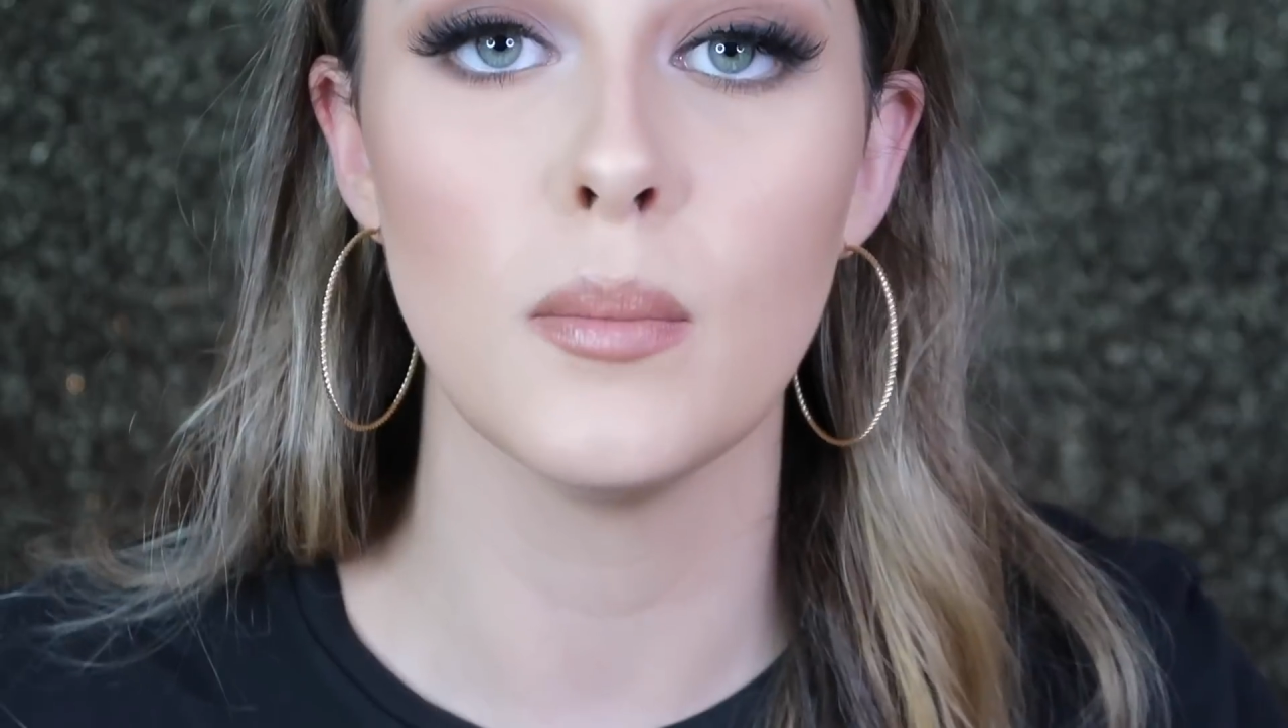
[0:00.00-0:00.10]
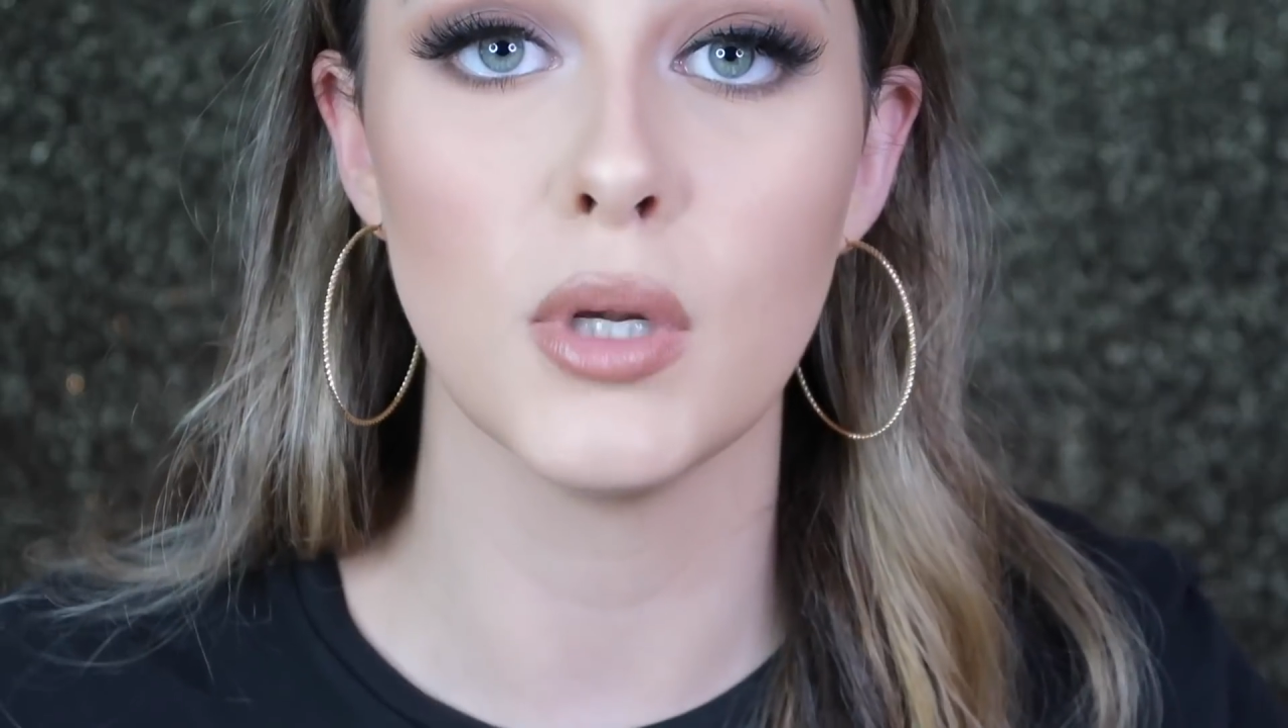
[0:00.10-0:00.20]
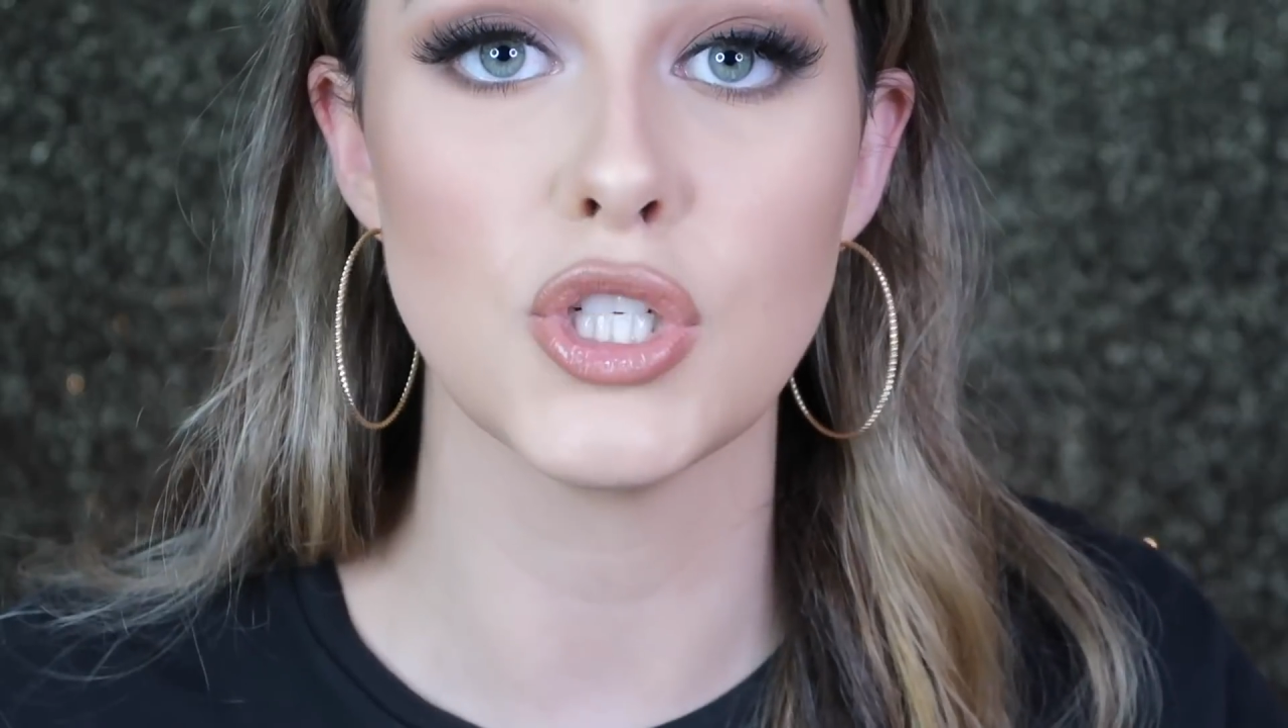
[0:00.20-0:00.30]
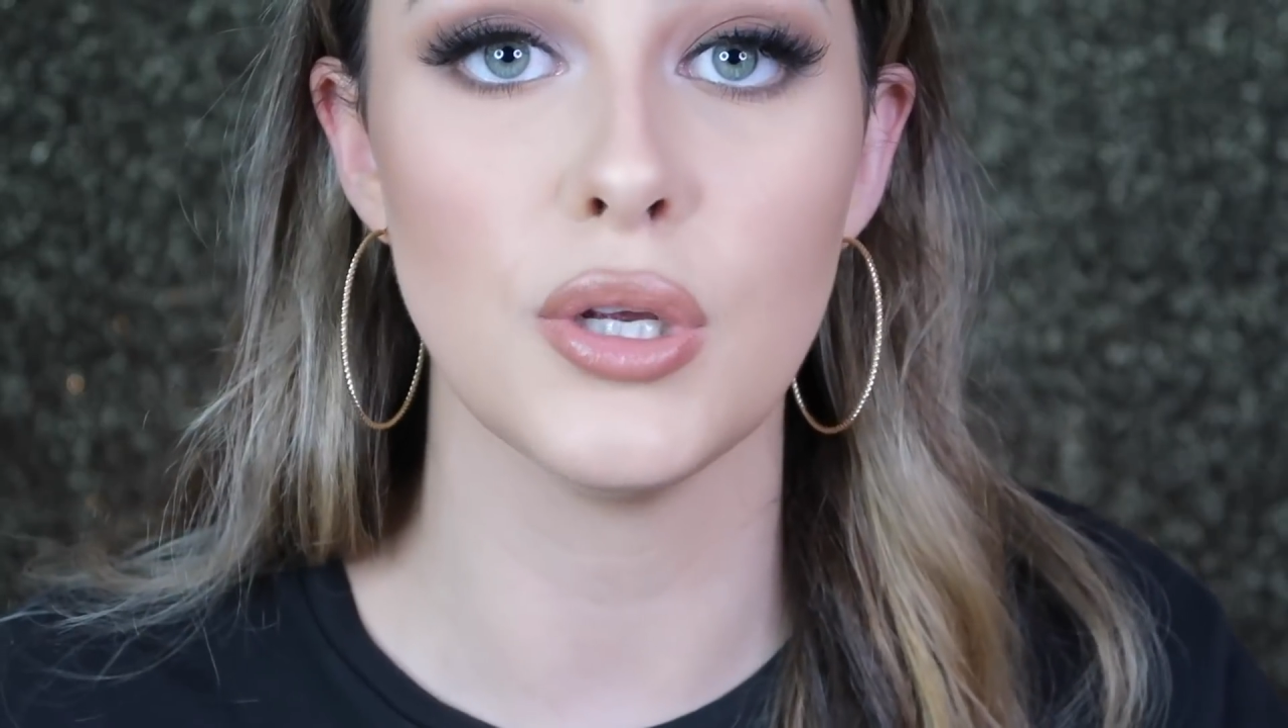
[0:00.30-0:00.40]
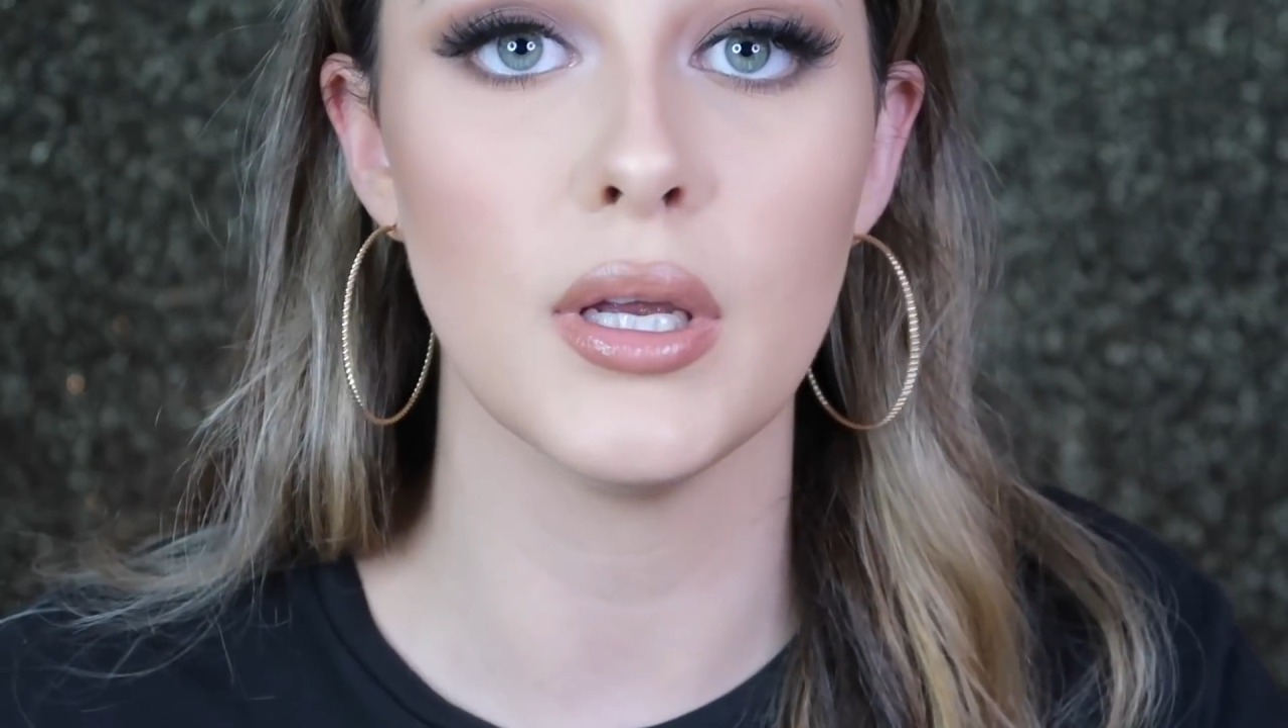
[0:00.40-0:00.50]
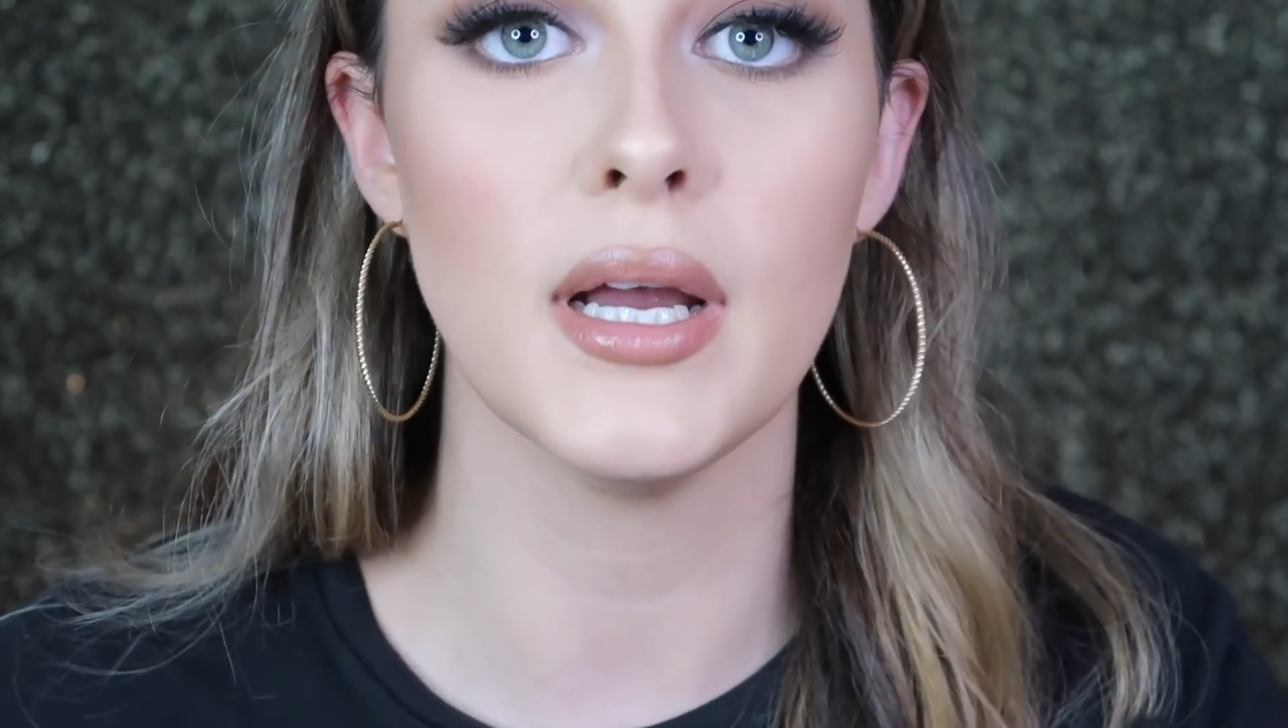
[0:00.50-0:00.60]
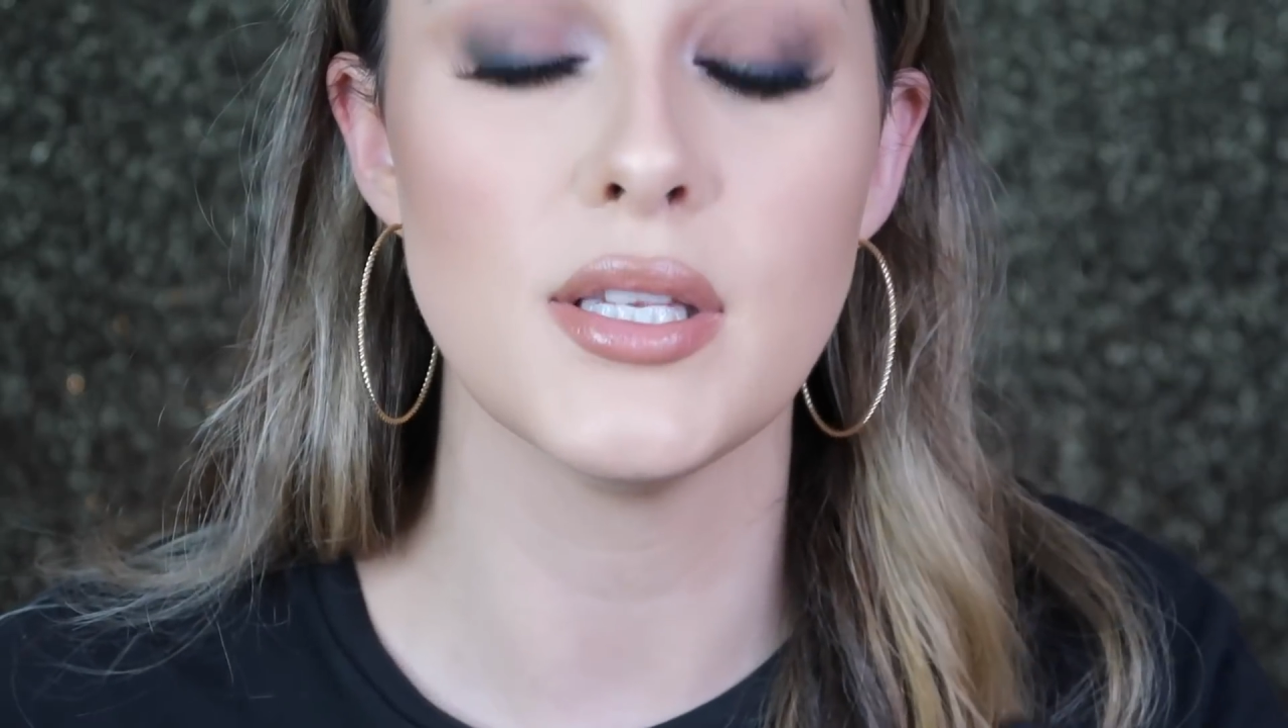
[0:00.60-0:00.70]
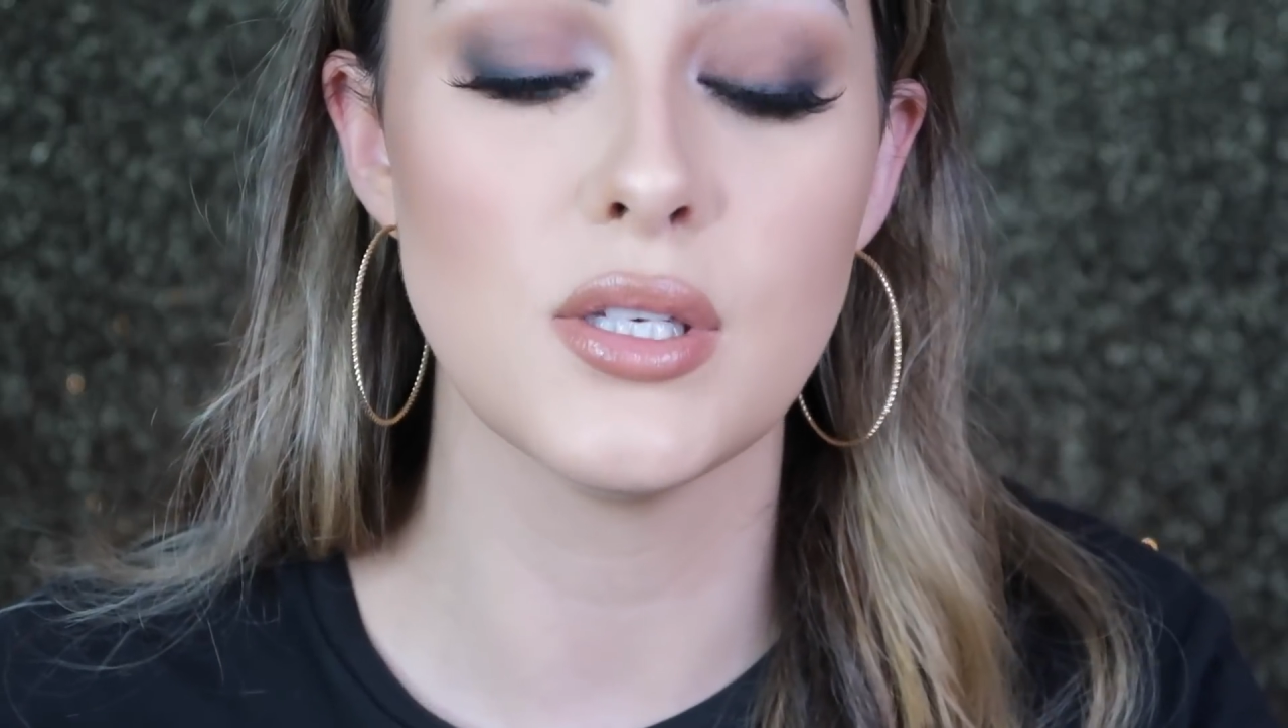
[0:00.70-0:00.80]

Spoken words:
I'm gonna show you guys.